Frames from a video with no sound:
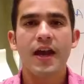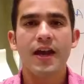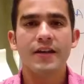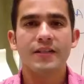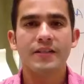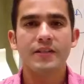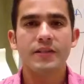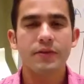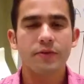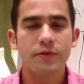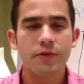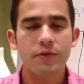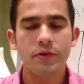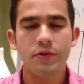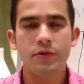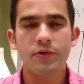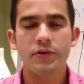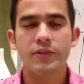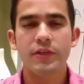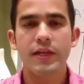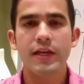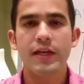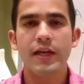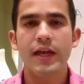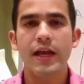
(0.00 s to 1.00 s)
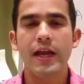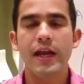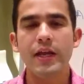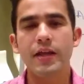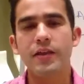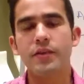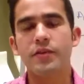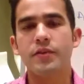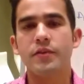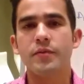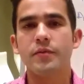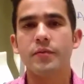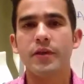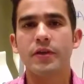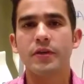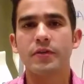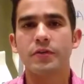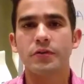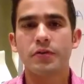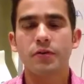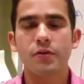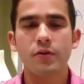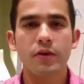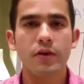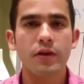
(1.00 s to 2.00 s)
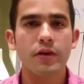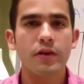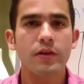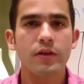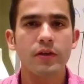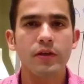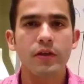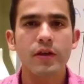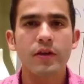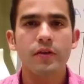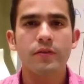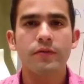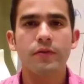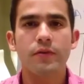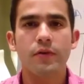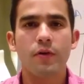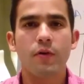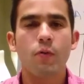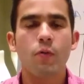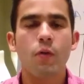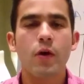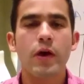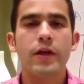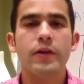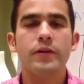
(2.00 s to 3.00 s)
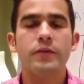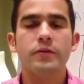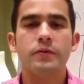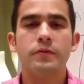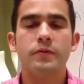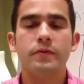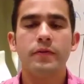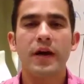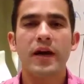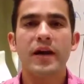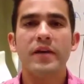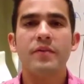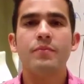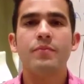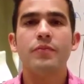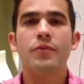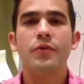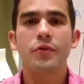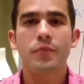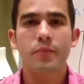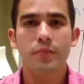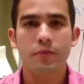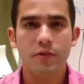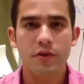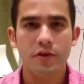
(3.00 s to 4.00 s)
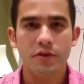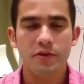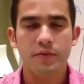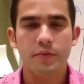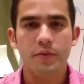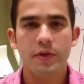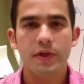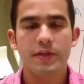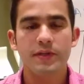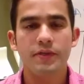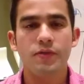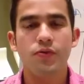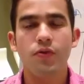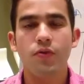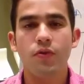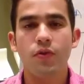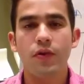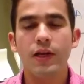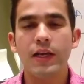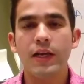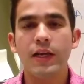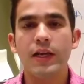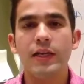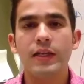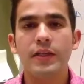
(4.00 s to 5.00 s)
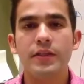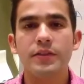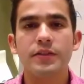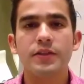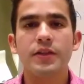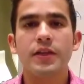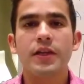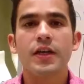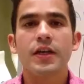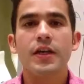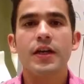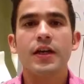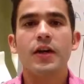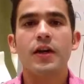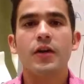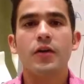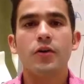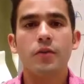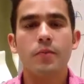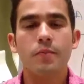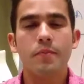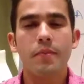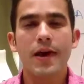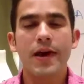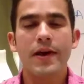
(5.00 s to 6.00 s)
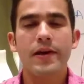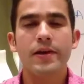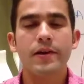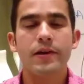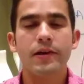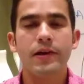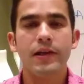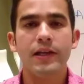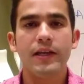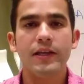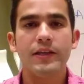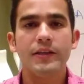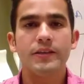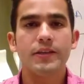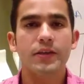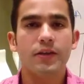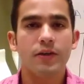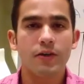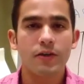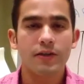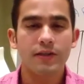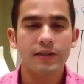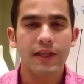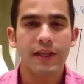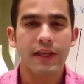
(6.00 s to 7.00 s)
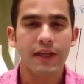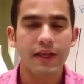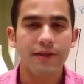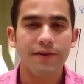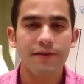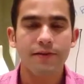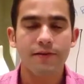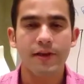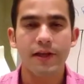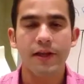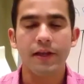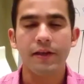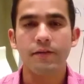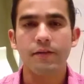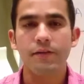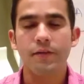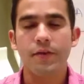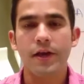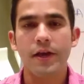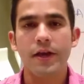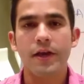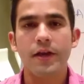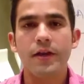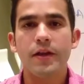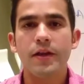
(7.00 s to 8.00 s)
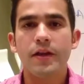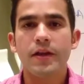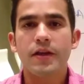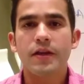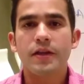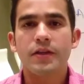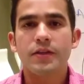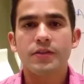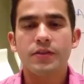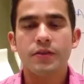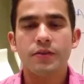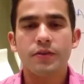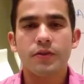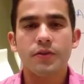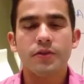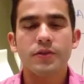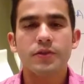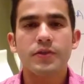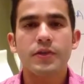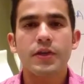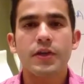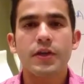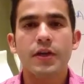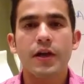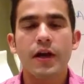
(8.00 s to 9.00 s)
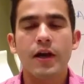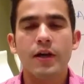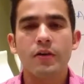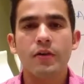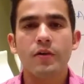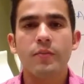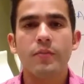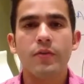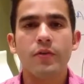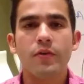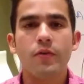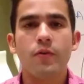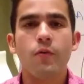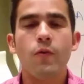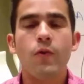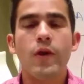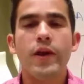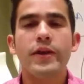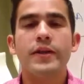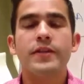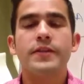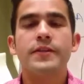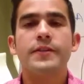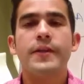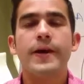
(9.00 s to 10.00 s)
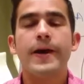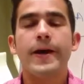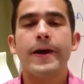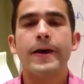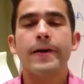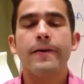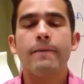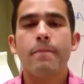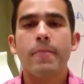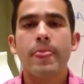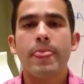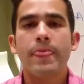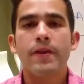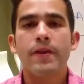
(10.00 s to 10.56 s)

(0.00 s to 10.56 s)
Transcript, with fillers: as a real estate agent because you're looking for a way to find more prospects or leads or buyer leads on the internet, right? So there's a, a couple of ways that